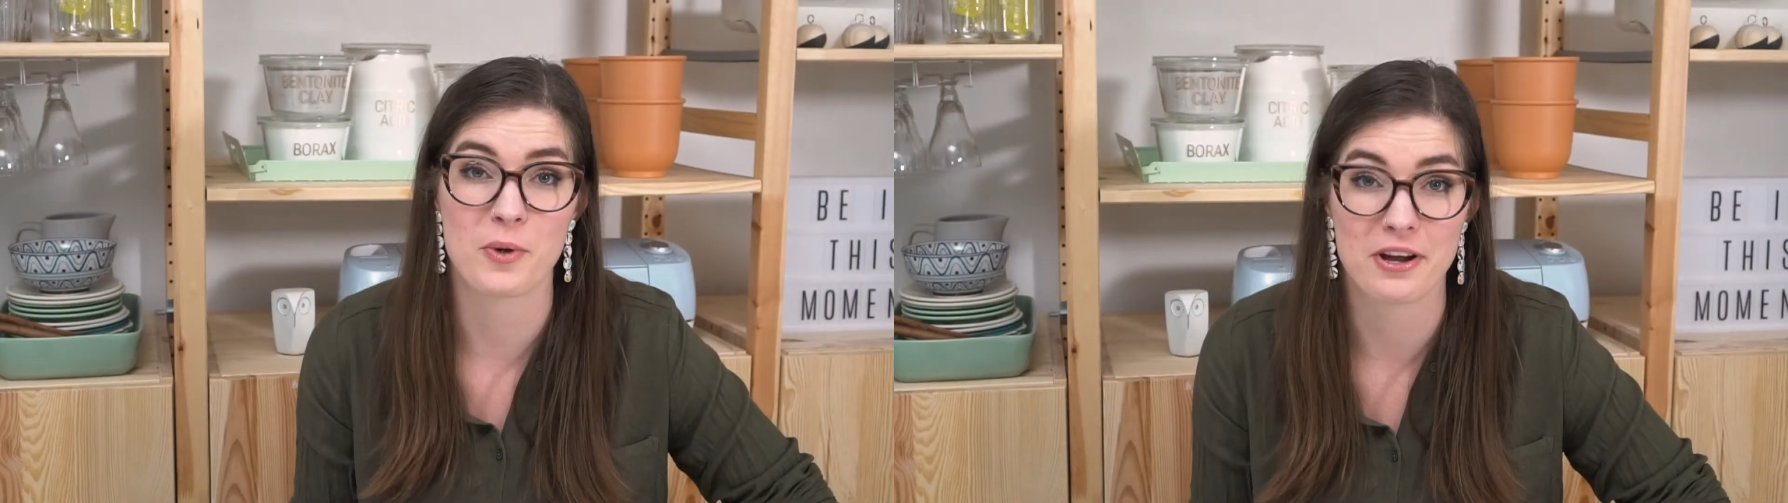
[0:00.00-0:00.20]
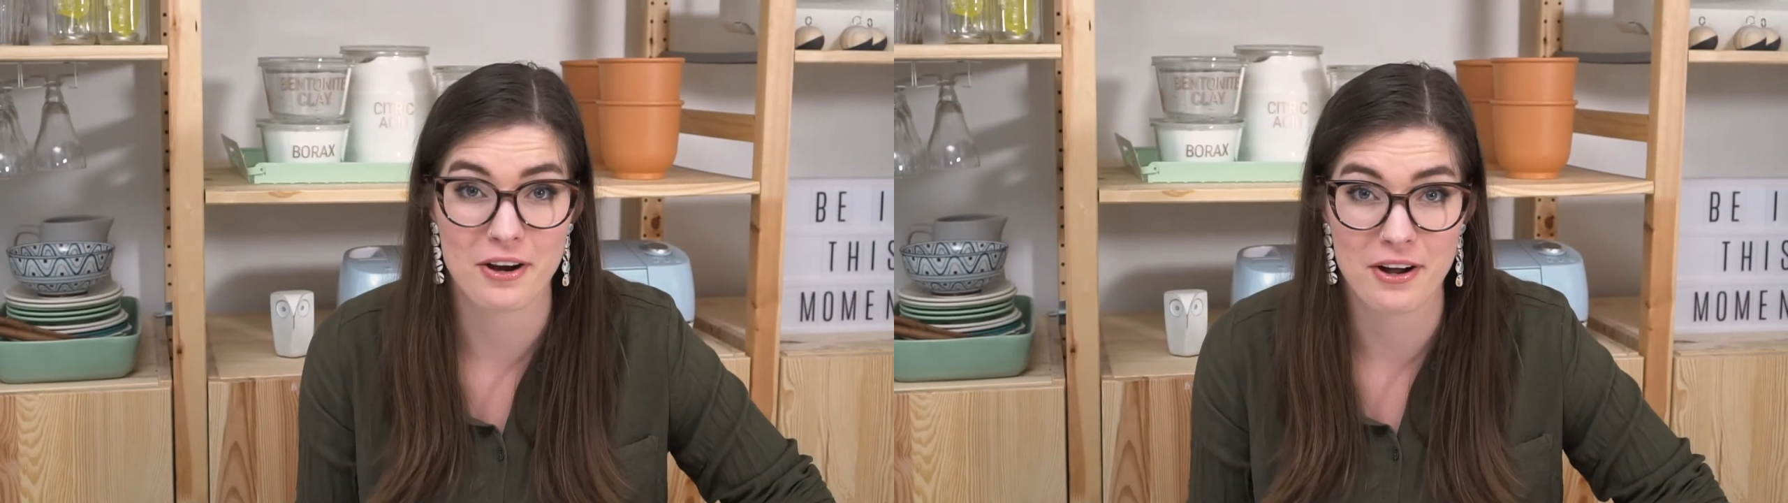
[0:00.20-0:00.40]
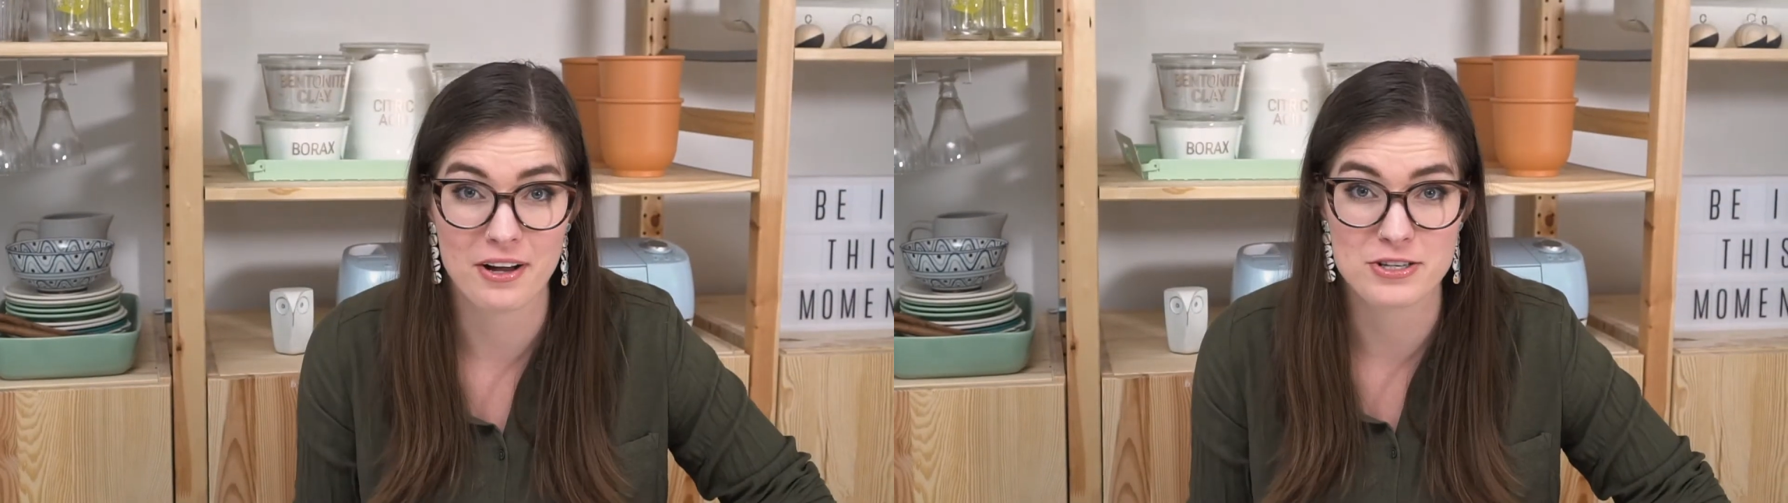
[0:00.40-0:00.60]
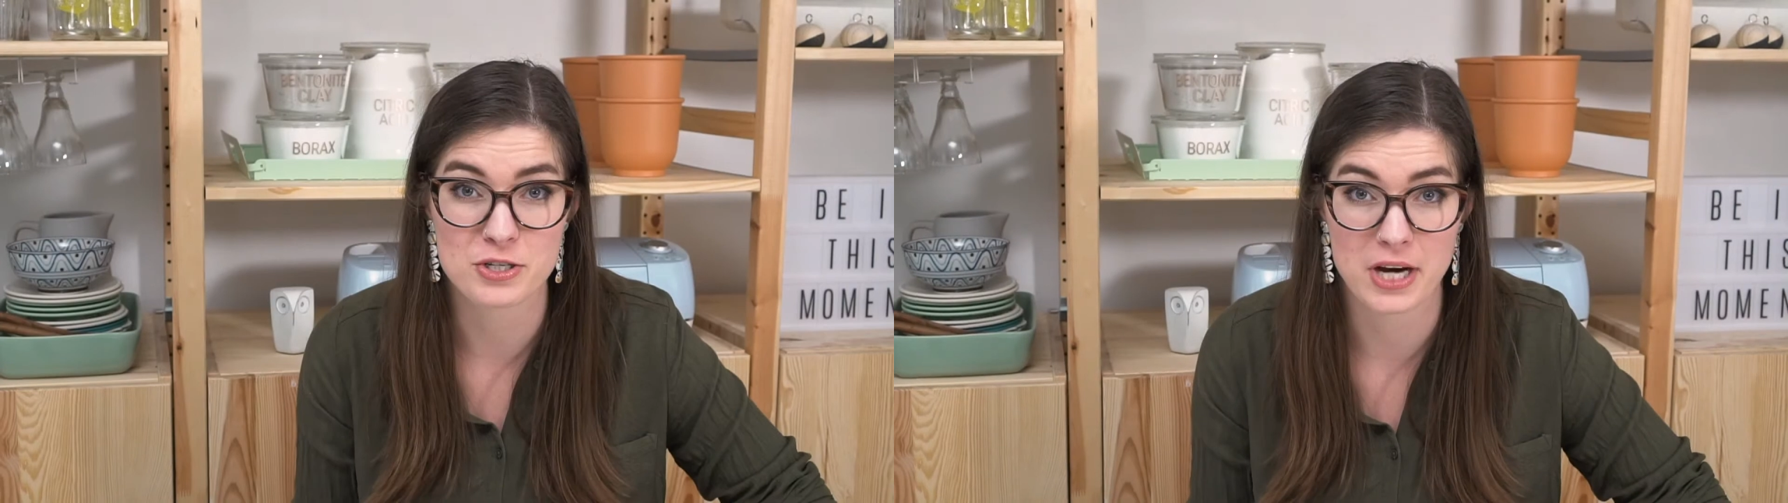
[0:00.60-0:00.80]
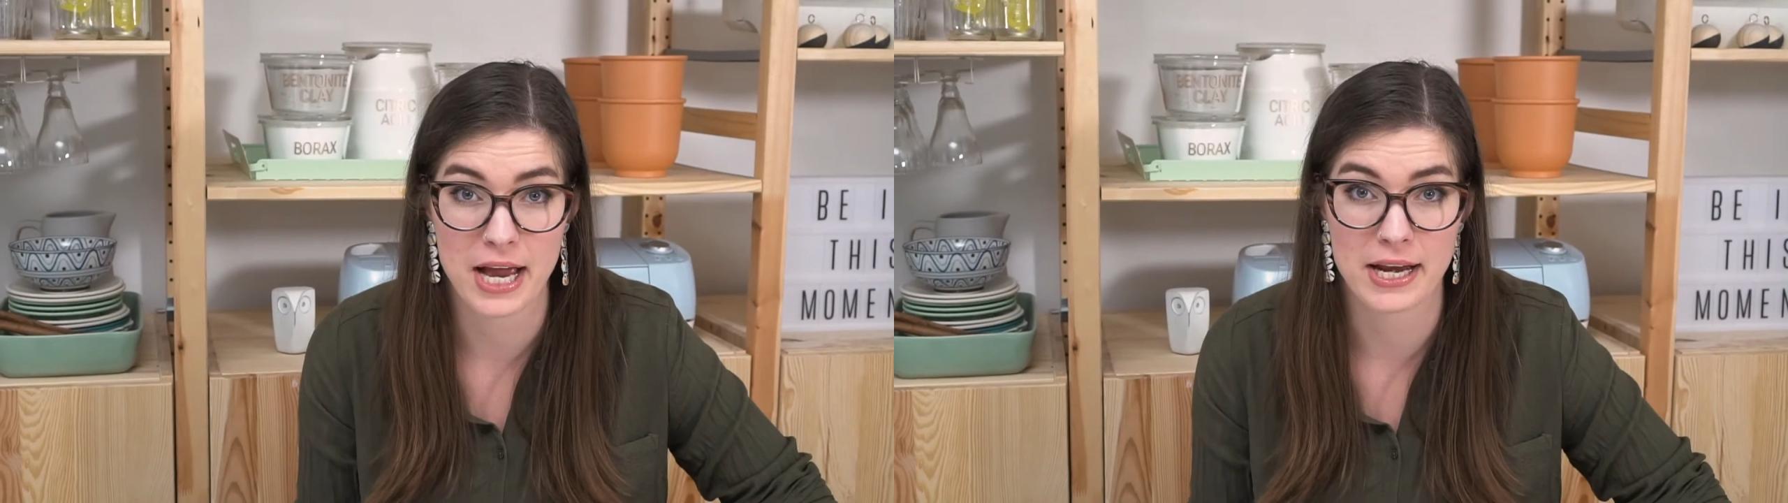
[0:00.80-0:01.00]
we are all
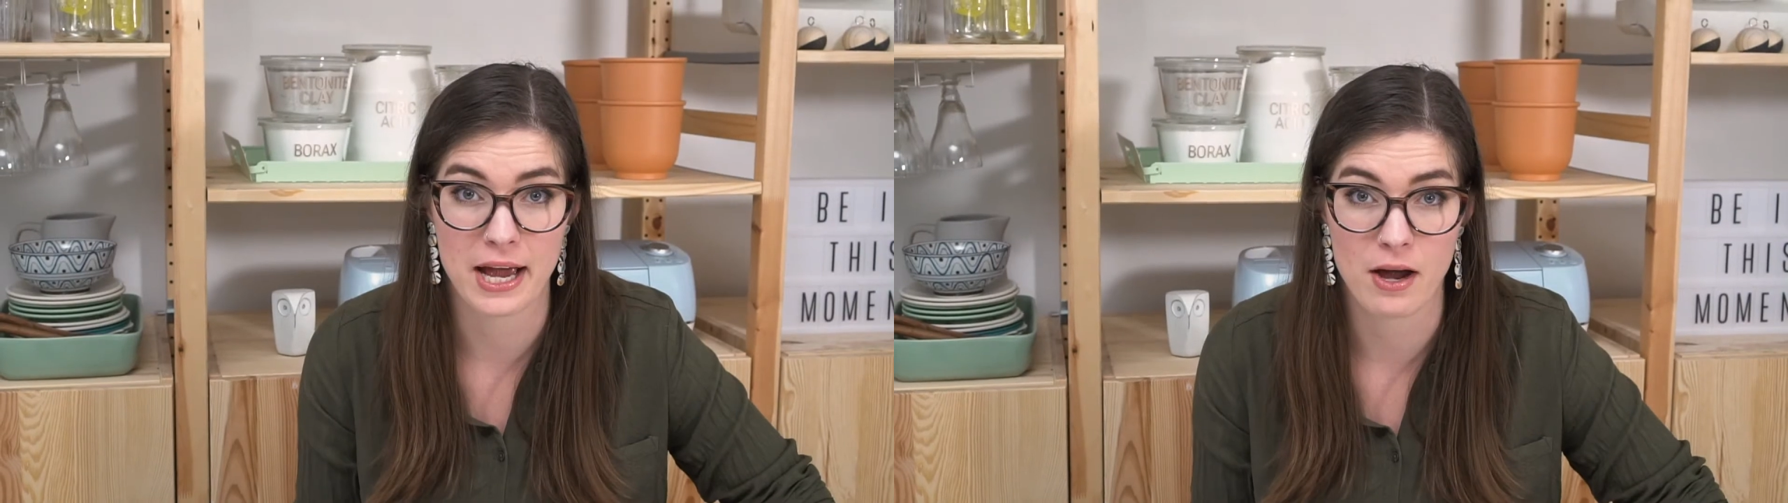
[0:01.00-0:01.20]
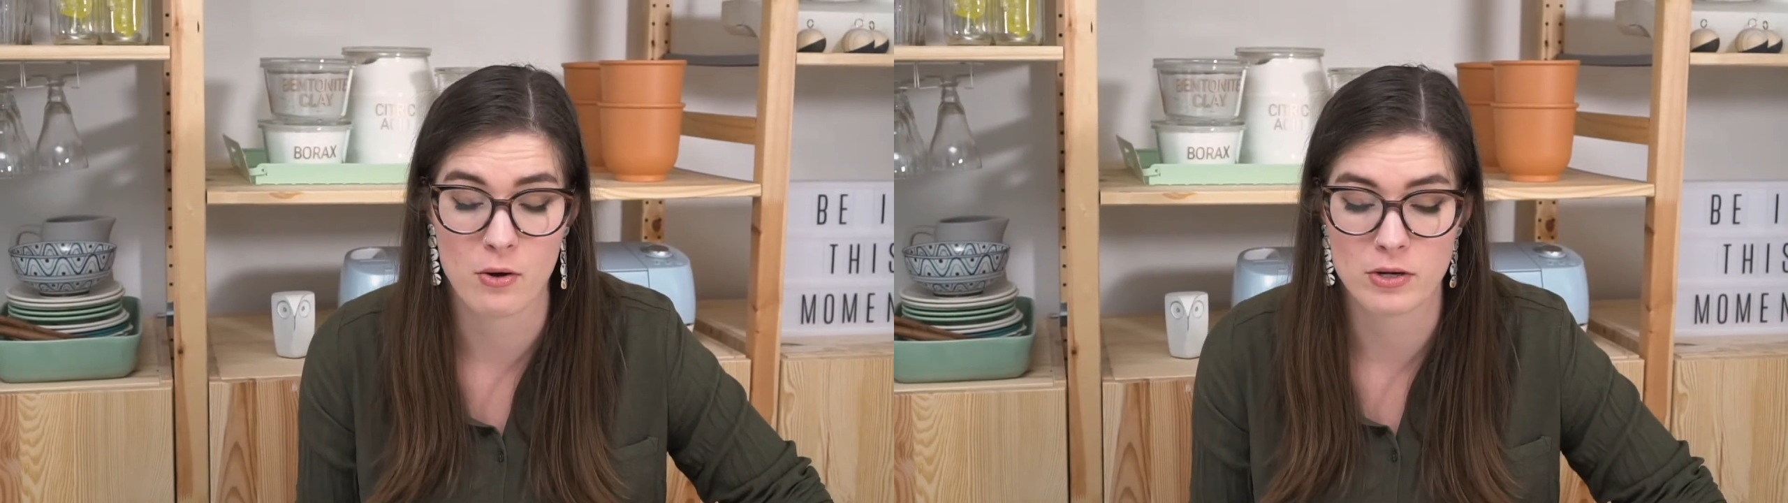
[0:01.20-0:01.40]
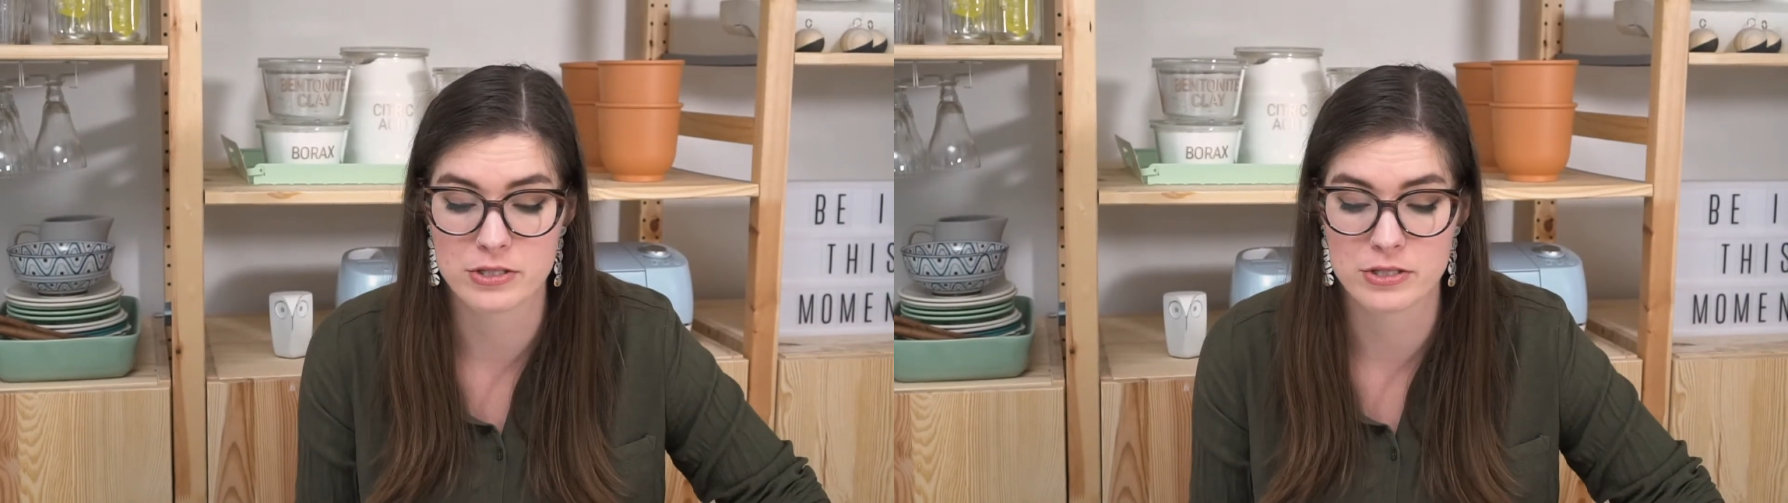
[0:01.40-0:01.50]
dry now,